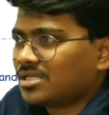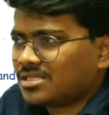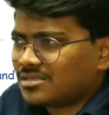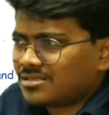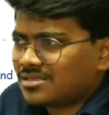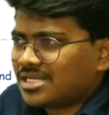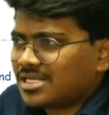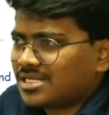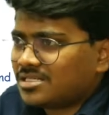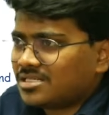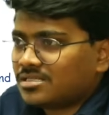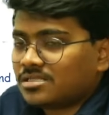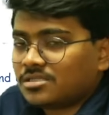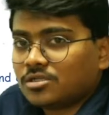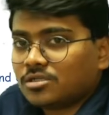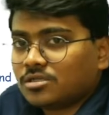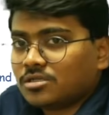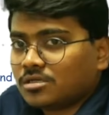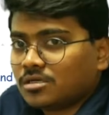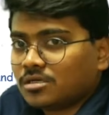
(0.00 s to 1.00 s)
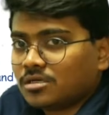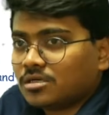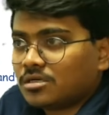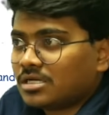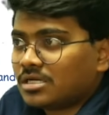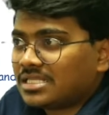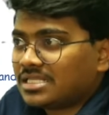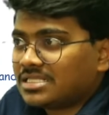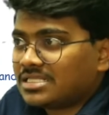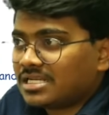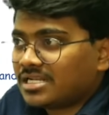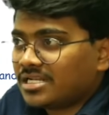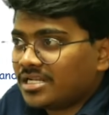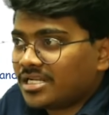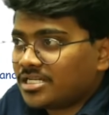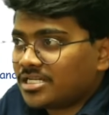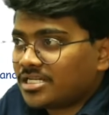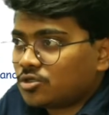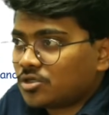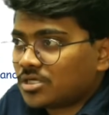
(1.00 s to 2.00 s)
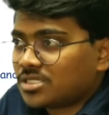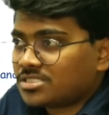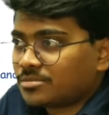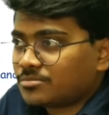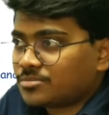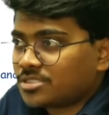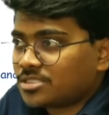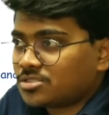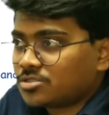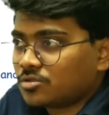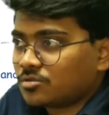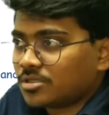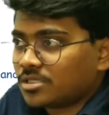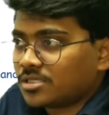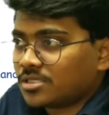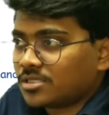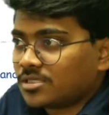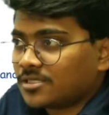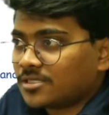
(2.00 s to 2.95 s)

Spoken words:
That nothing related to assumptions over here.